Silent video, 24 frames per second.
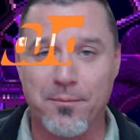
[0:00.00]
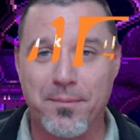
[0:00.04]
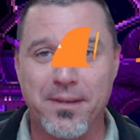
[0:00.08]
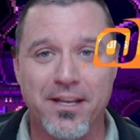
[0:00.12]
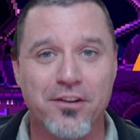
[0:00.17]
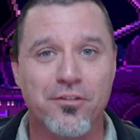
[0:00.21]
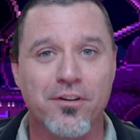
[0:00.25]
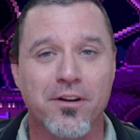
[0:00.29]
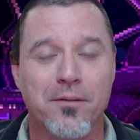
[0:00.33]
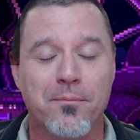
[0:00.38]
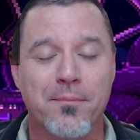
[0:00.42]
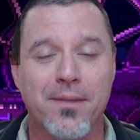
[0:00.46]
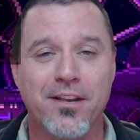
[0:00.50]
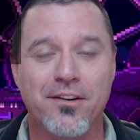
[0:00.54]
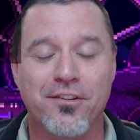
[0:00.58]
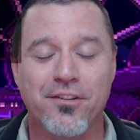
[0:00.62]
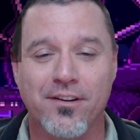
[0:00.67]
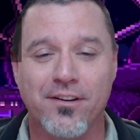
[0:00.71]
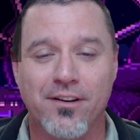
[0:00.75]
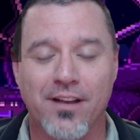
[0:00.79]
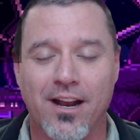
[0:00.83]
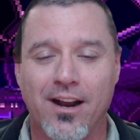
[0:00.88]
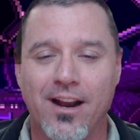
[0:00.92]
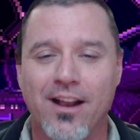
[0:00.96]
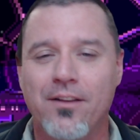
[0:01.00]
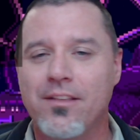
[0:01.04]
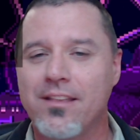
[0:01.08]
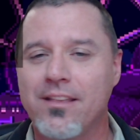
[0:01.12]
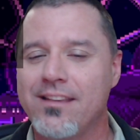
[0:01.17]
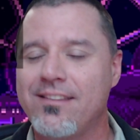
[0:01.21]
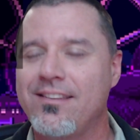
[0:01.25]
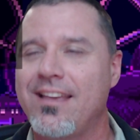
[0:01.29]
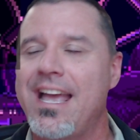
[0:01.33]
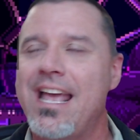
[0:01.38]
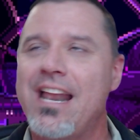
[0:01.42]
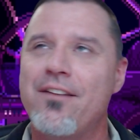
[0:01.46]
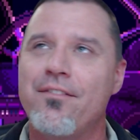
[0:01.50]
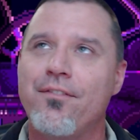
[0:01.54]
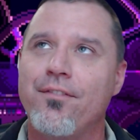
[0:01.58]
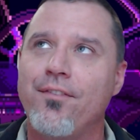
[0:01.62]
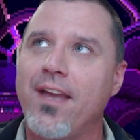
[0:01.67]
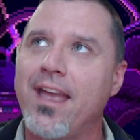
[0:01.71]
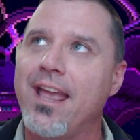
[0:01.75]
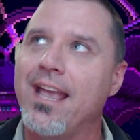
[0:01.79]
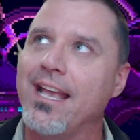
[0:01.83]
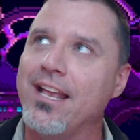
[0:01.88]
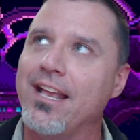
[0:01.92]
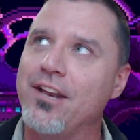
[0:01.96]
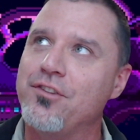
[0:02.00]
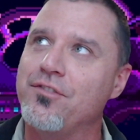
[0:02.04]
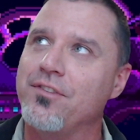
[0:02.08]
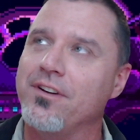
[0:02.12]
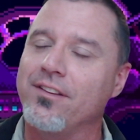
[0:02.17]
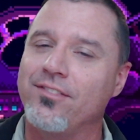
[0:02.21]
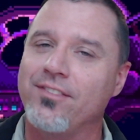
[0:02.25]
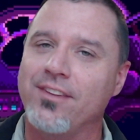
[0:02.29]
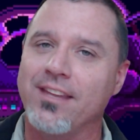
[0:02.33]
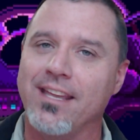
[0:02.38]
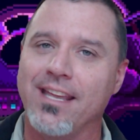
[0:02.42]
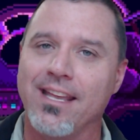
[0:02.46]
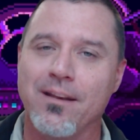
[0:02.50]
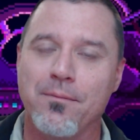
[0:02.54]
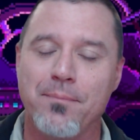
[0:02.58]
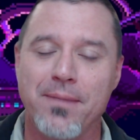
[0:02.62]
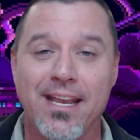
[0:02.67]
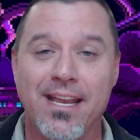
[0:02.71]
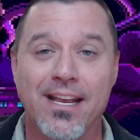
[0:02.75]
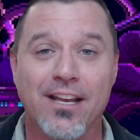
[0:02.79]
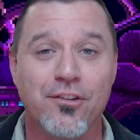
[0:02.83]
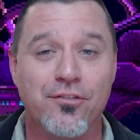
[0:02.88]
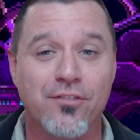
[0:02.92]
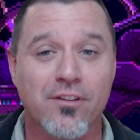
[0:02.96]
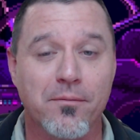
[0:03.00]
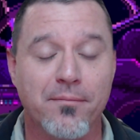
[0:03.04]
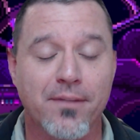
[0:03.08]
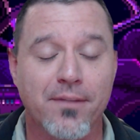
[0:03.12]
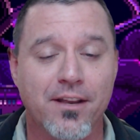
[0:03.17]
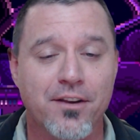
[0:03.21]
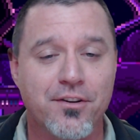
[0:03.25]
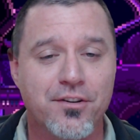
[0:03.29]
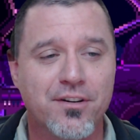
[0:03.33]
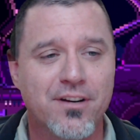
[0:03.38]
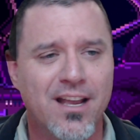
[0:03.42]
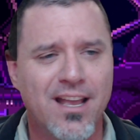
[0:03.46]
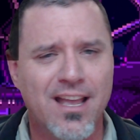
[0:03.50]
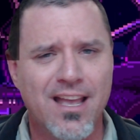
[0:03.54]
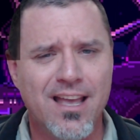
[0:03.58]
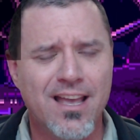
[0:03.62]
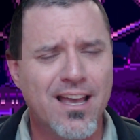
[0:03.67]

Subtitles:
a drum major, or at least I had a vague interest in being a drum major.